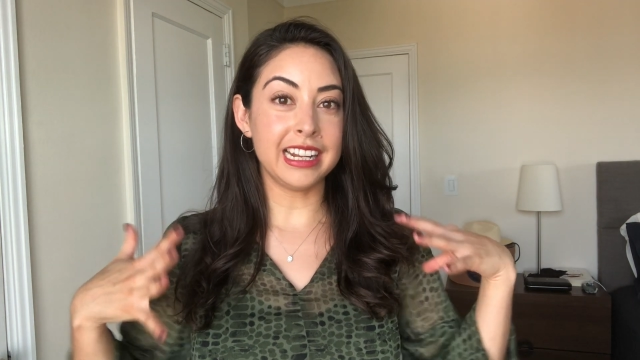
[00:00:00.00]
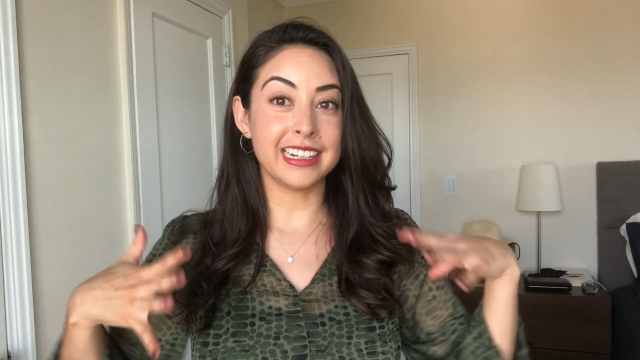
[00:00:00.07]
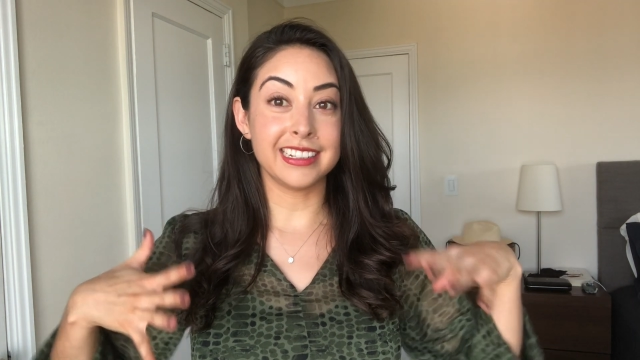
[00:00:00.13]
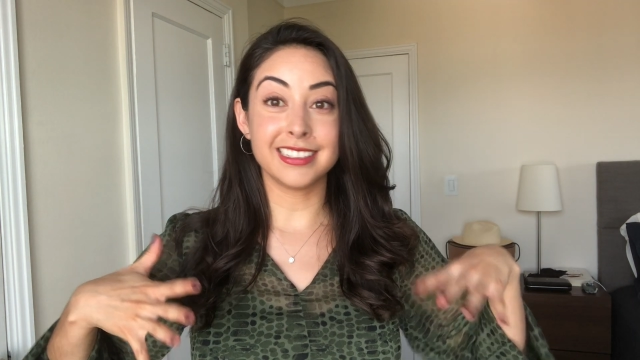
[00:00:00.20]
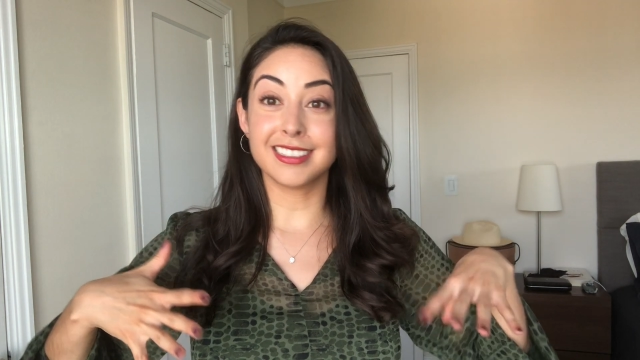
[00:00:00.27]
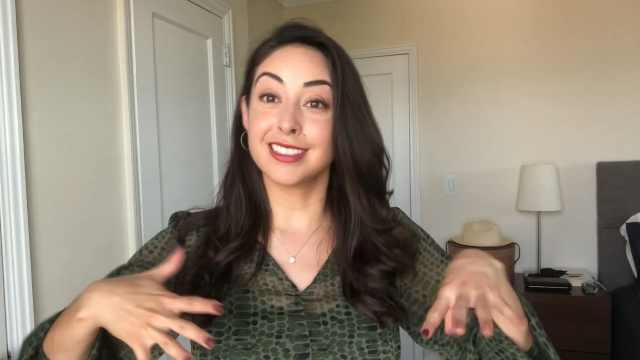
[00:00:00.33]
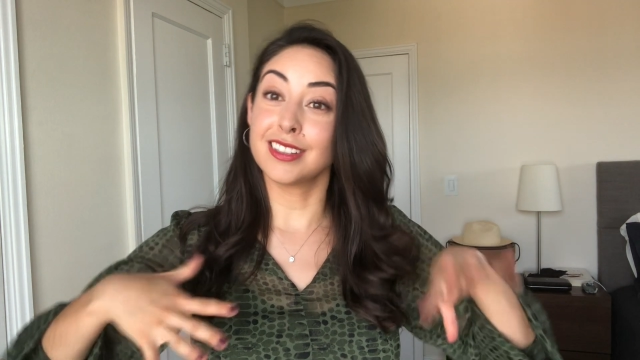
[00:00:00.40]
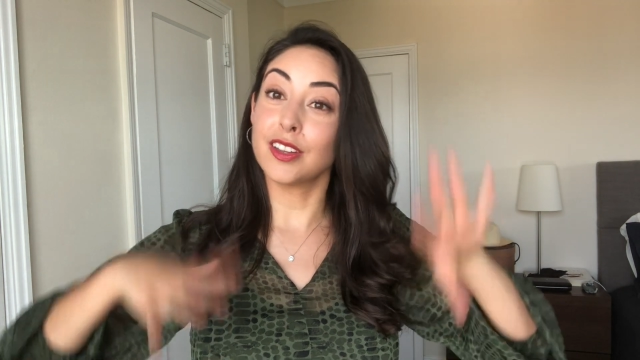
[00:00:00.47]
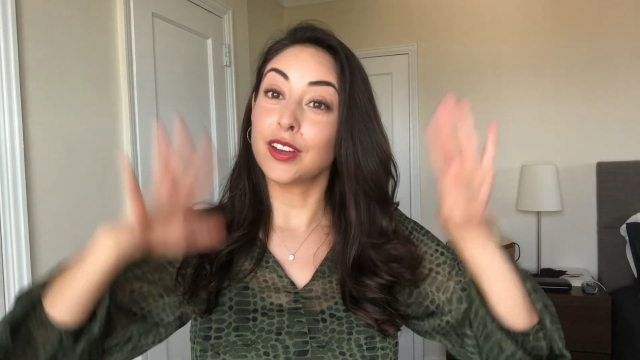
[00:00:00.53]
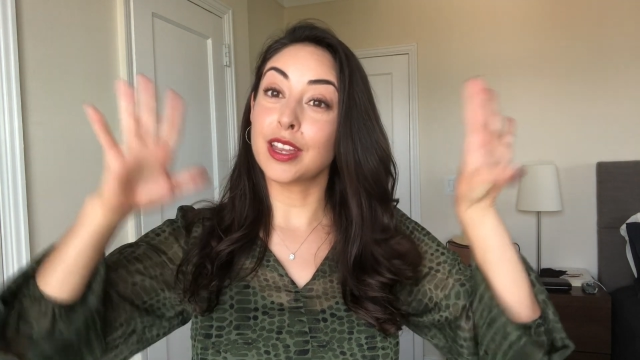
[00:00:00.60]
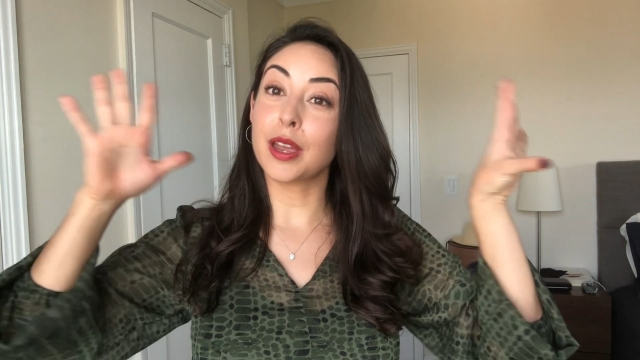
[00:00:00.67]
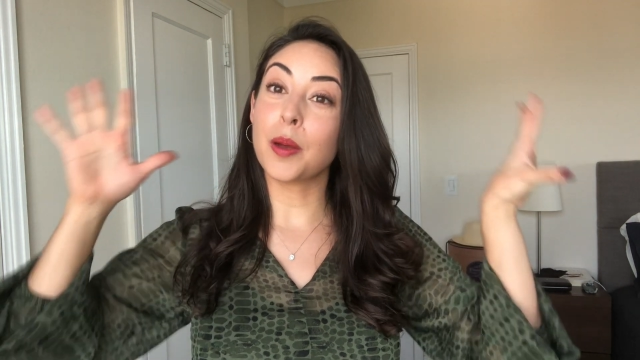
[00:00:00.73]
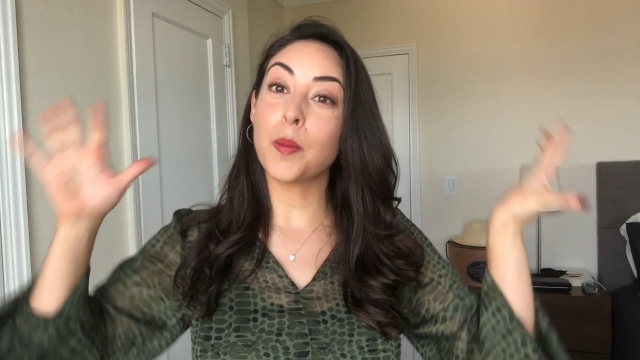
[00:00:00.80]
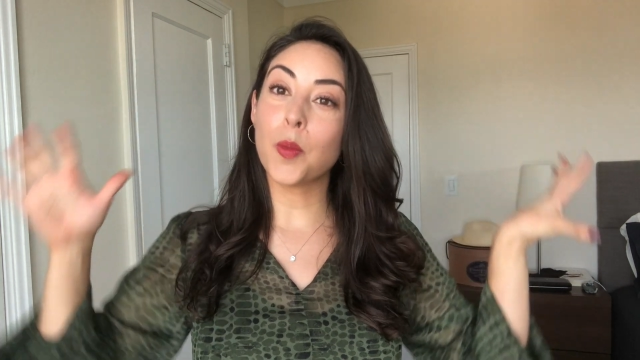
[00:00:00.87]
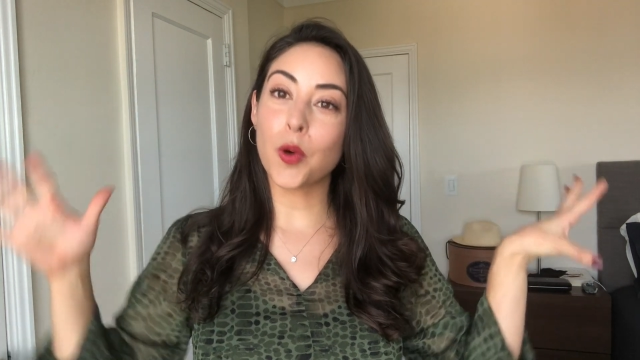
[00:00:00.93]
and it's
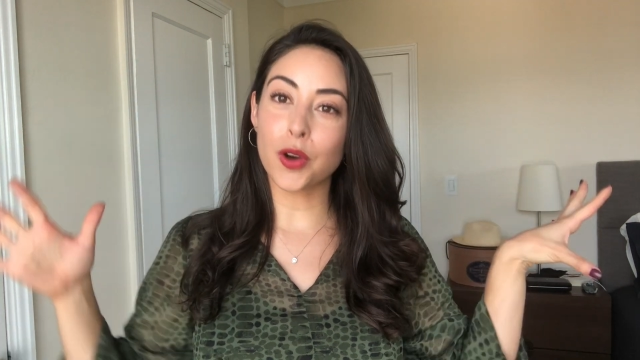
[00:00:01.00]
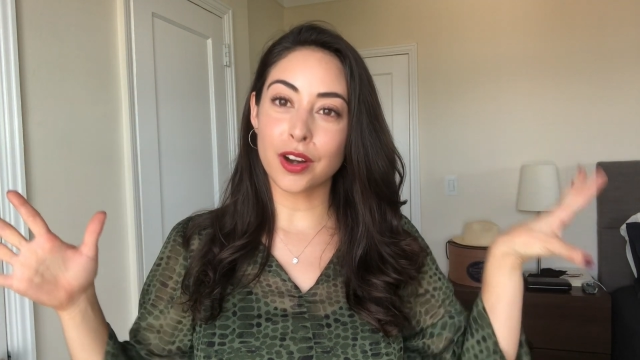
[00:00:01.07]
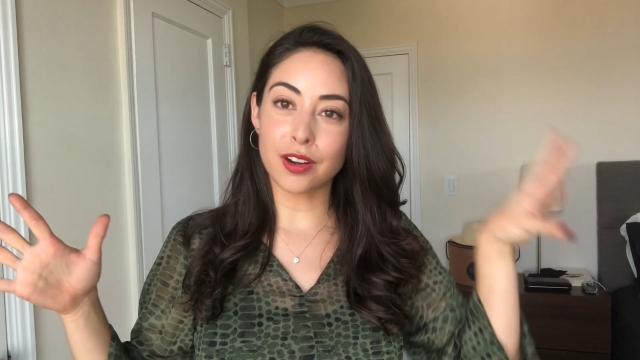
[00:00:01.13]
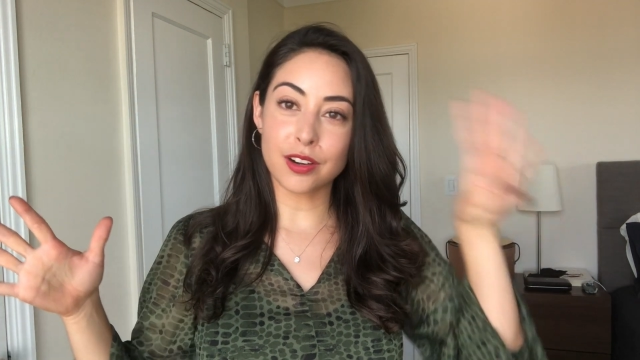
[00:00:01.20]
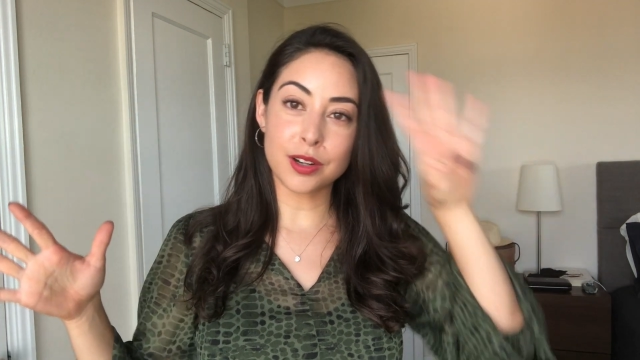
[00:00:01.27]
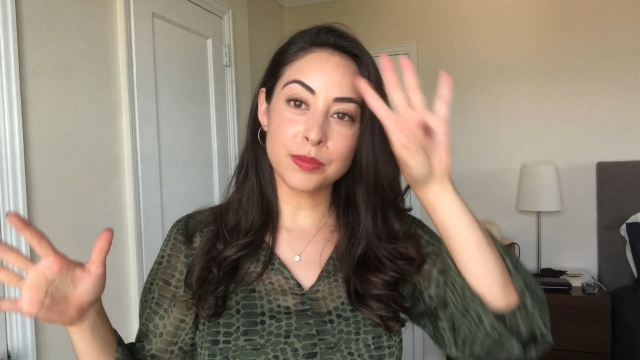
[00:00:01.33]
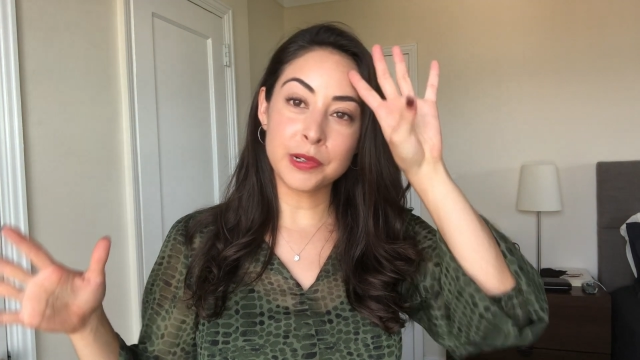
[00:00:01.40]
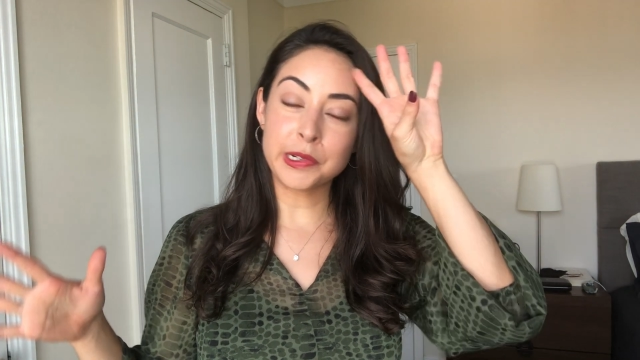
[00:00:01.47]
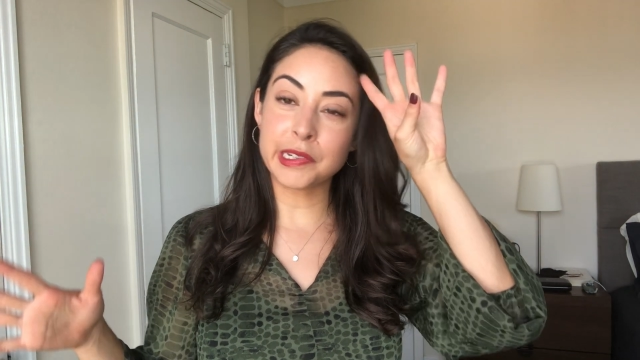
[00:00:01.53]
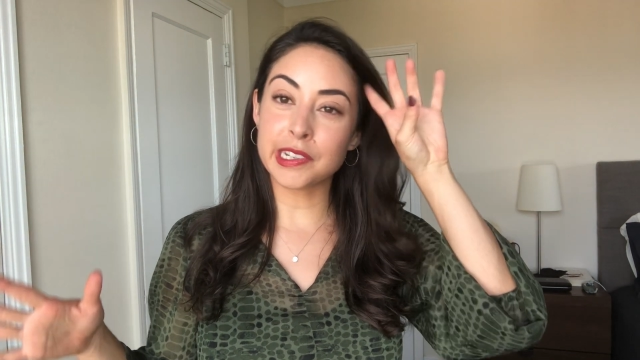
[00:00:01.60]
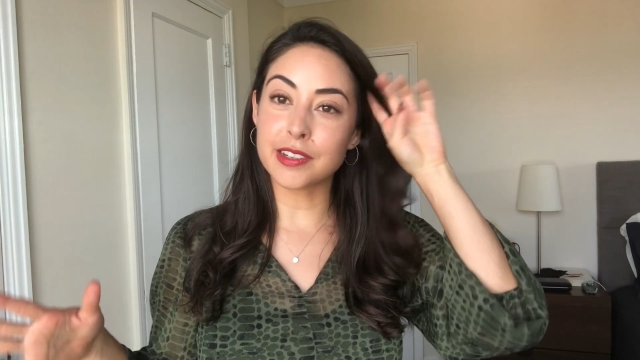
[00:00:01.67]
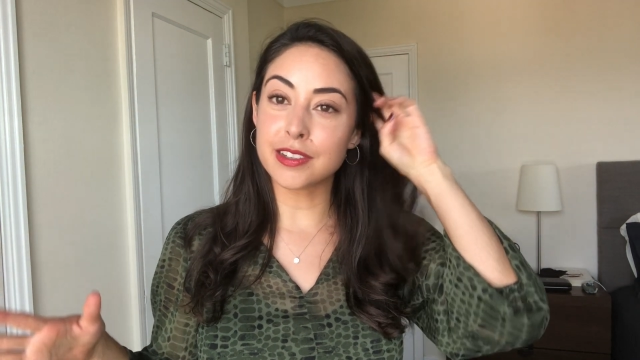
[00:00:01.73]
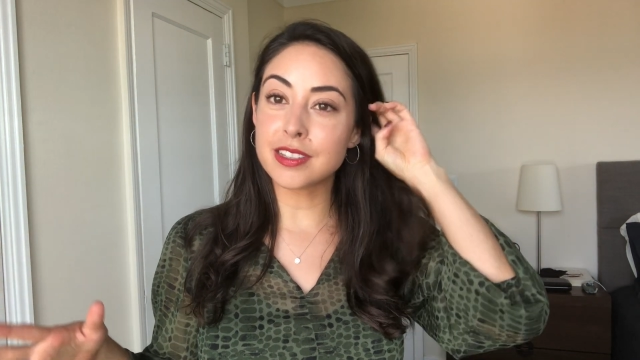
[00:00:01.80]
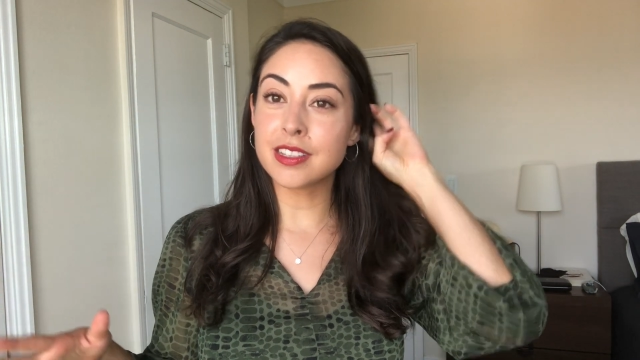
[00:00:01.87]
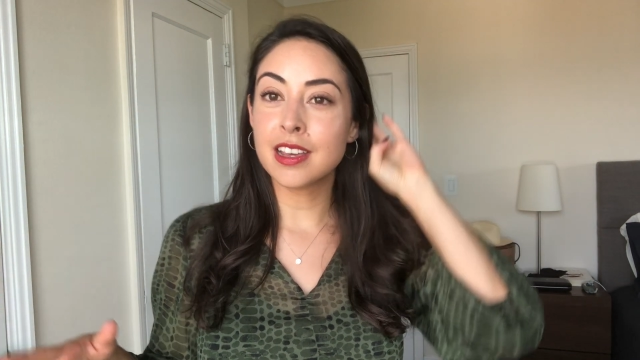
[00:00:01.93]
looking more
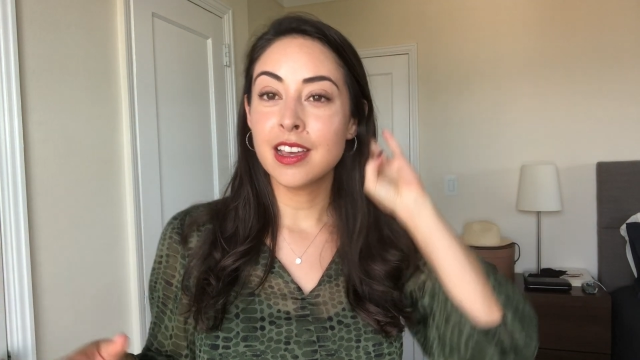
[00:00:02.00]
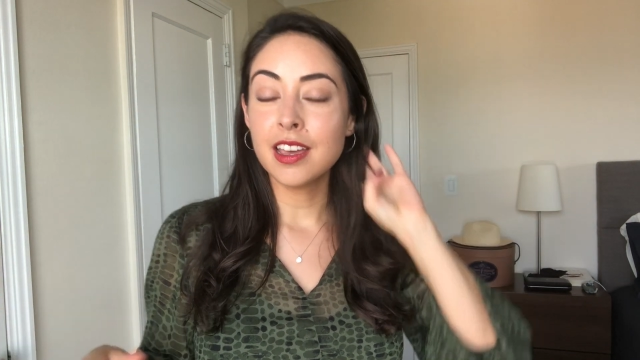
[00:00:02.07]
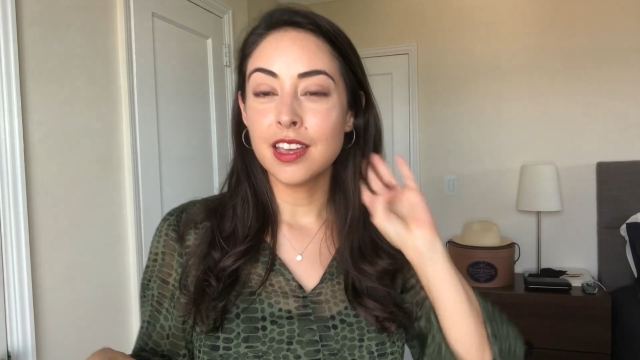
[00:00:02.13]
harmonious.